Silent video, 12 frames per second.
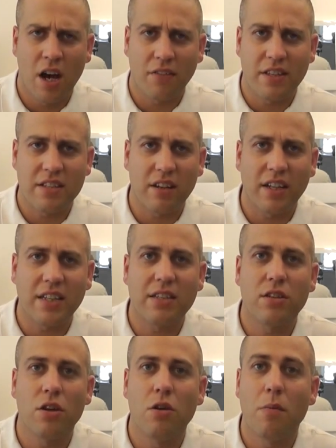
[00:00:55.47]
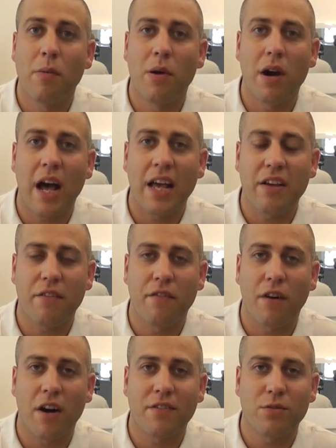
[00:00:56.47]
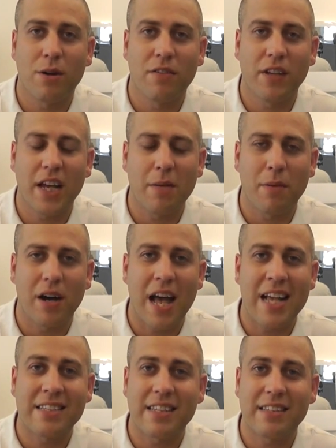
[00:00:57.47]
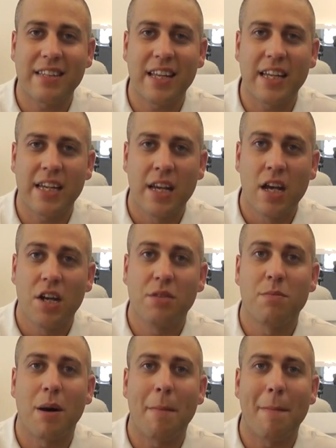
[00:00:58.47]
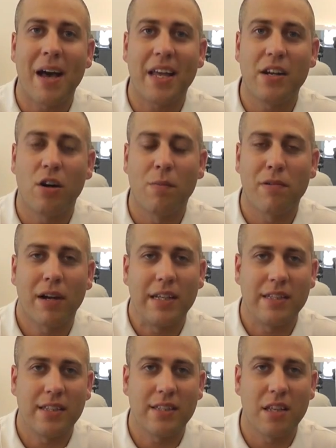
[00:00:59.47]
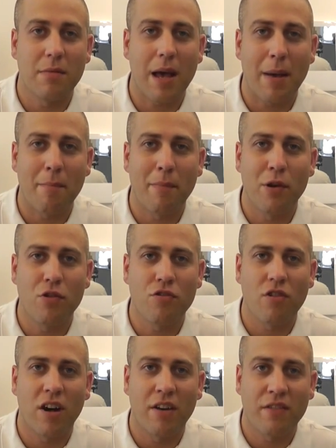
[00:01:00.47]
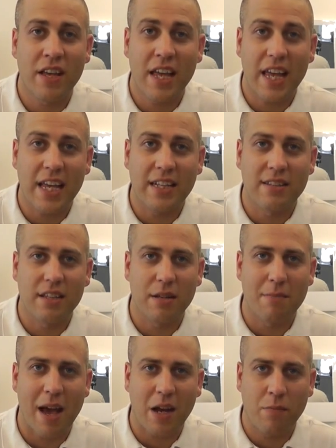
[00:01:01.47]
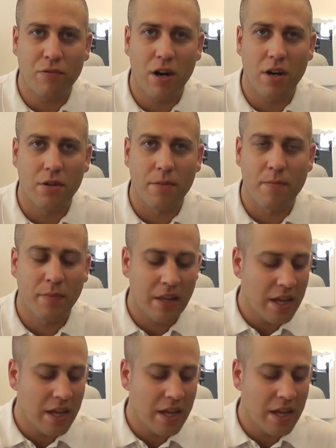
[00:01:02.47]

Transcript: I've decided to put a 512GB SSD as my main operating system and boot drive into the Mac Pro.